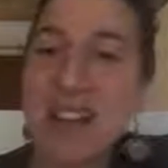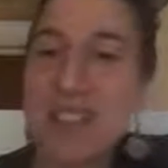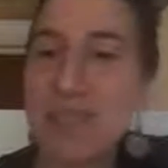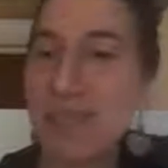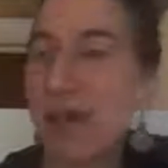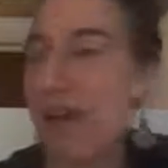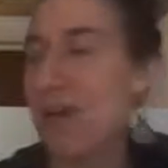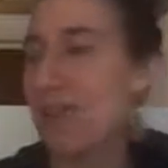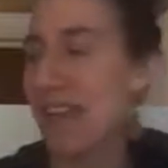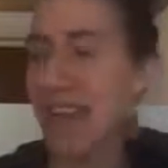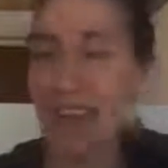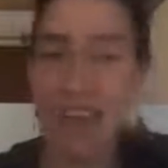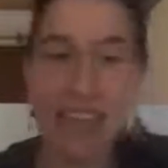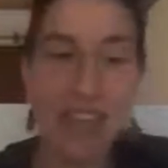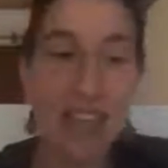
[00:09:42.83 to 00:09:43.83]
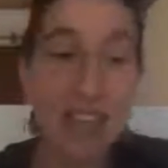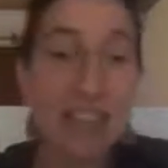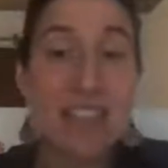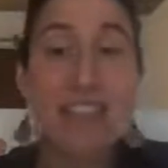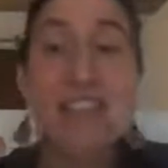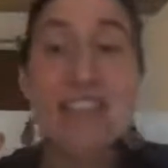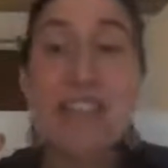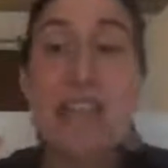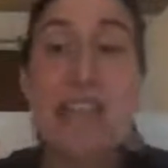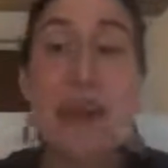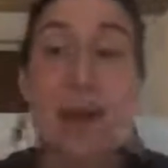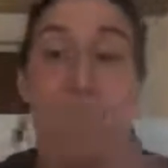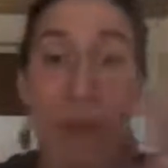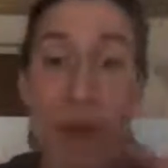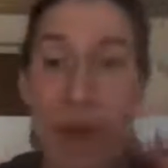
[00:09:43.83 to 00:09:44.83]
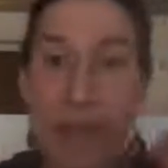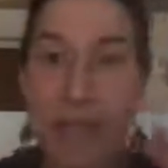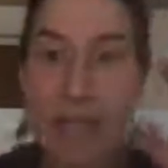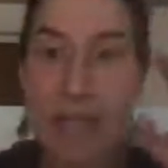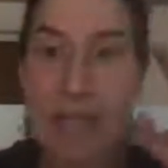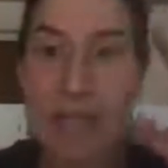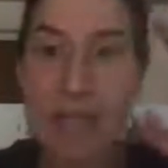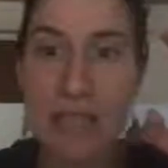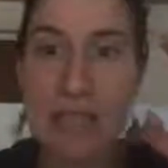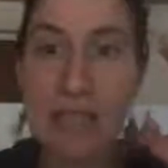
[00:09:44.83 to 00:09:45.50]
He talks about, yeah, this is the ego, right?